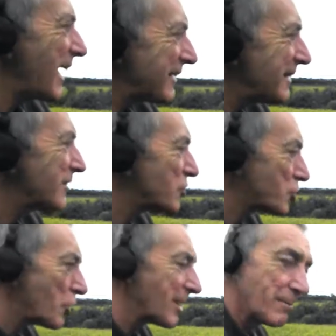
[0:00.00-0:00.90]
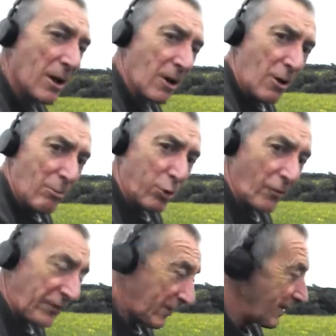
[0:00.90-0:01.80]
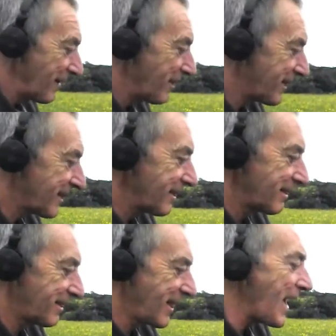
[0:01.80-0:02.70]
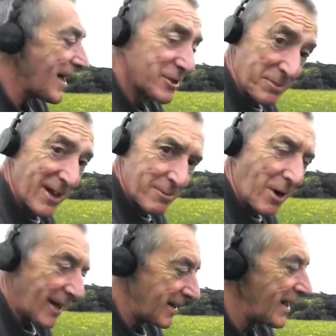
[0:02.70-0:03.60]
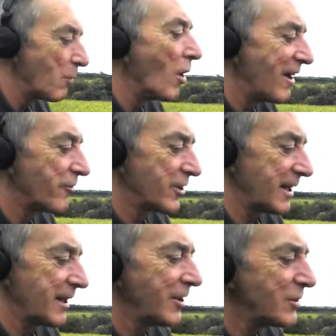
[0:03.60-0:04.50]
down in the stream, but that has made my day, whatever it